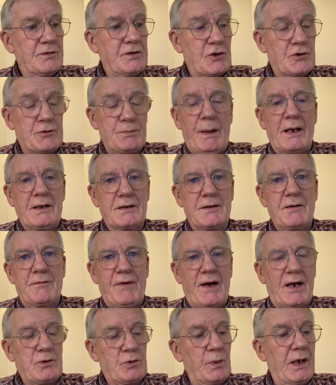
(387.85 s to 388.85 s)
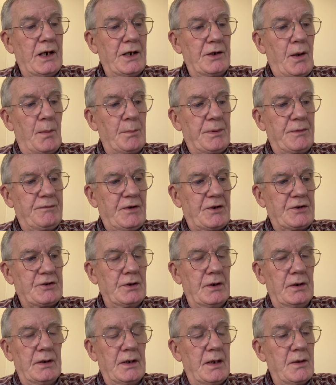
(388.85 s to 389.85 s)
Despite the fact we are
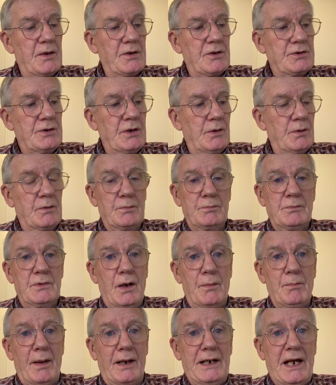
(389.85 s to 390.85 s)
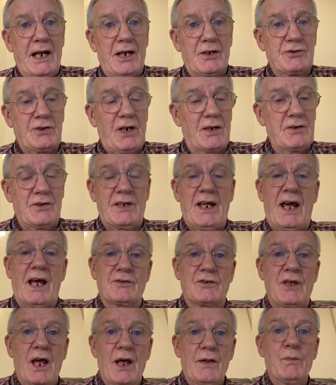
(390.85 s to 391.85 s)
non-professional, no money exchanges
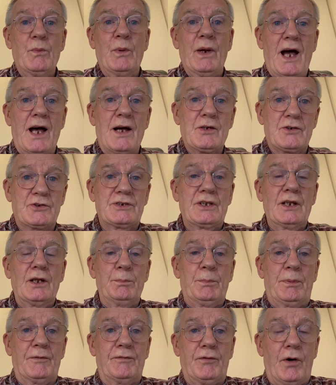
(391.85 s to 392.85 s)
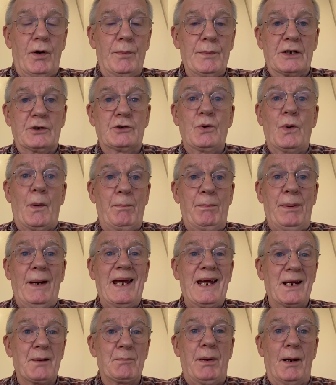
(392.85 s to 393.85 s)
hands, we are still performing to a
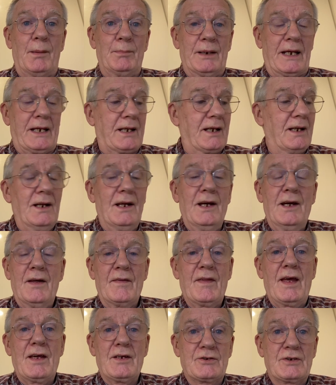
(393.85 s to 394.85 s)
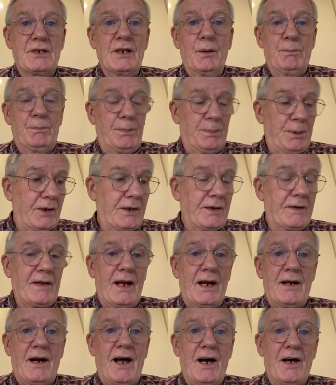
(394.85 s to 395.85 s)
paying public. They're still putting
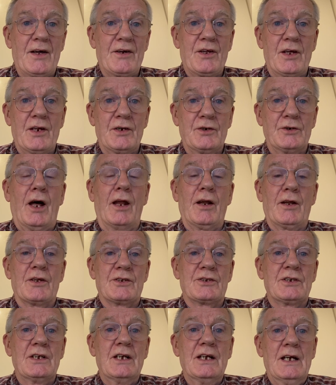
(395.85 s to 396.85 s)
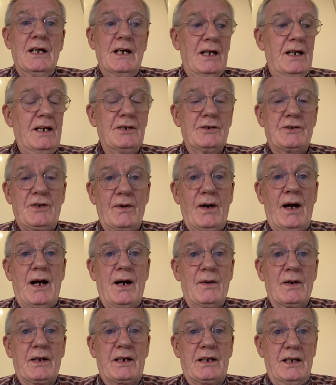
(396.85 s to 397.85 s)
their hard-earned dollars in
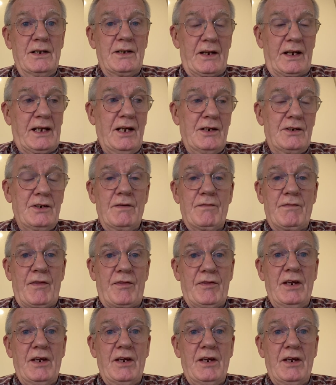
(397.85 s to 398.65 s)
the kitty of the